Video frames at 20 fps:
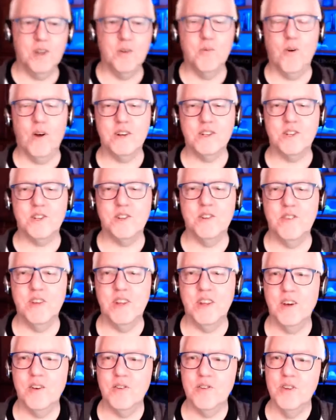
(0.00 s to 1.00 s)
Watch the
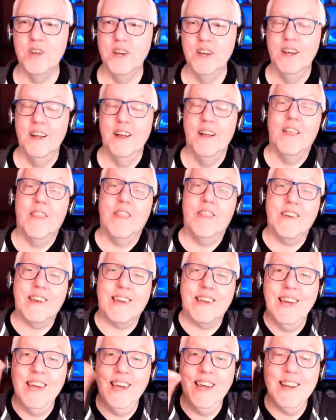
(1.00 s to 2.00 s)
videos. The
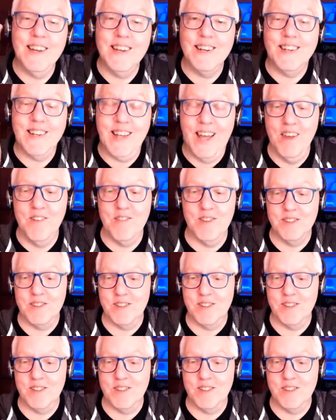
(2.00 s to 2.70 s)
key to David's